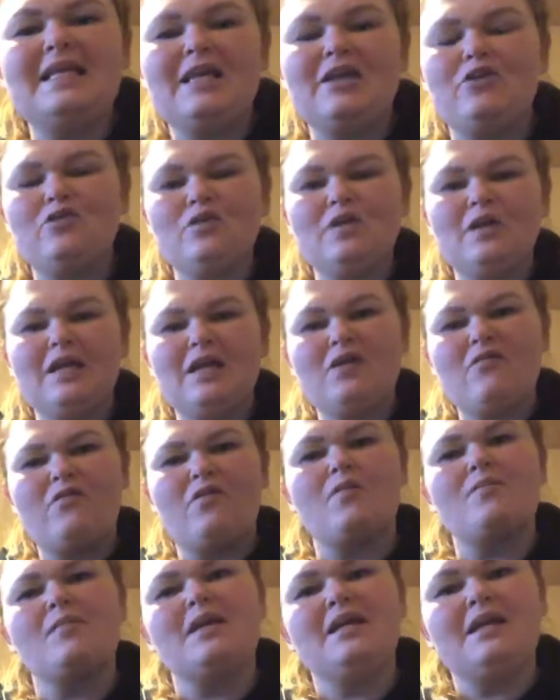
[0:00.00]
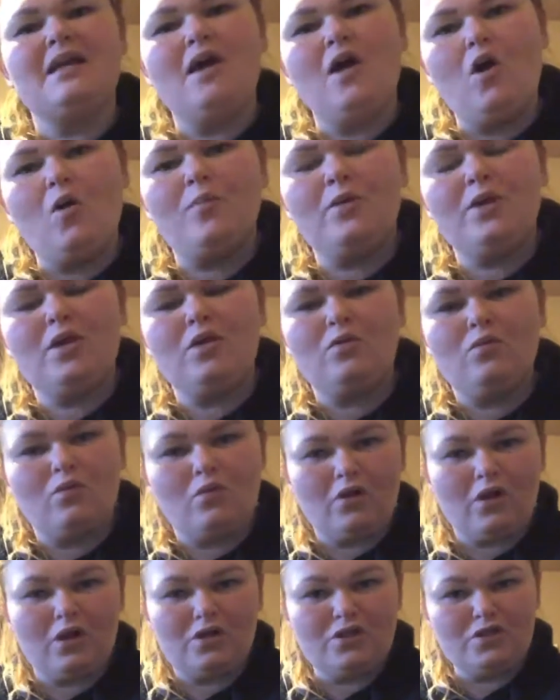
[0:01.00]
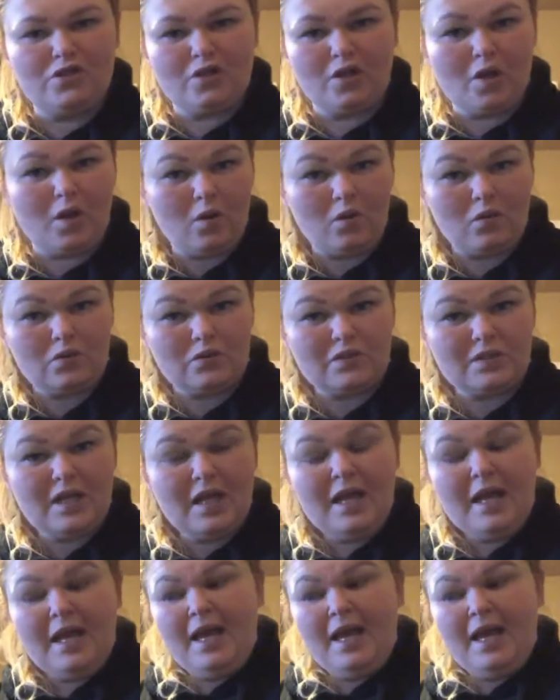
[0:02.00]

that you're looking for me to help you crush your goals?